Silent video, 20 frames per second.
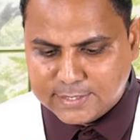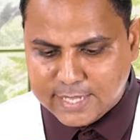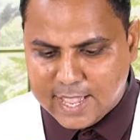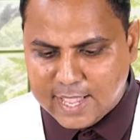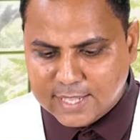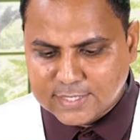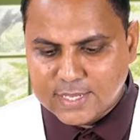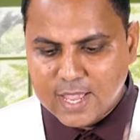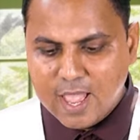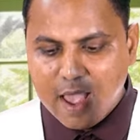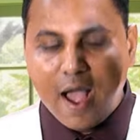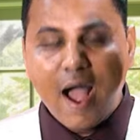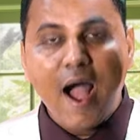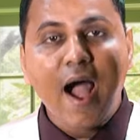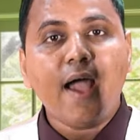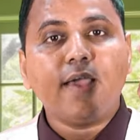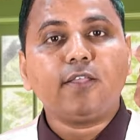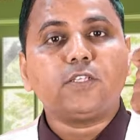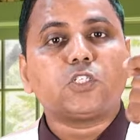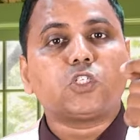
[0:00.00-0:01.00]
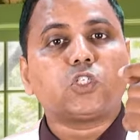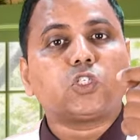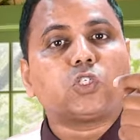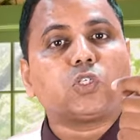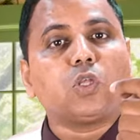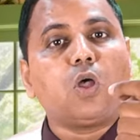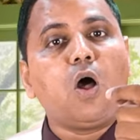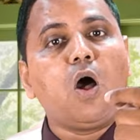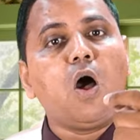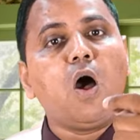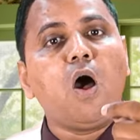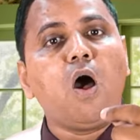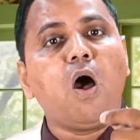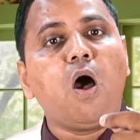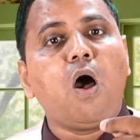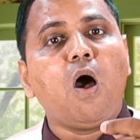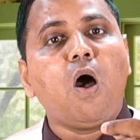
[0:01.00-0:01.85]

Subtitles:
says, I saw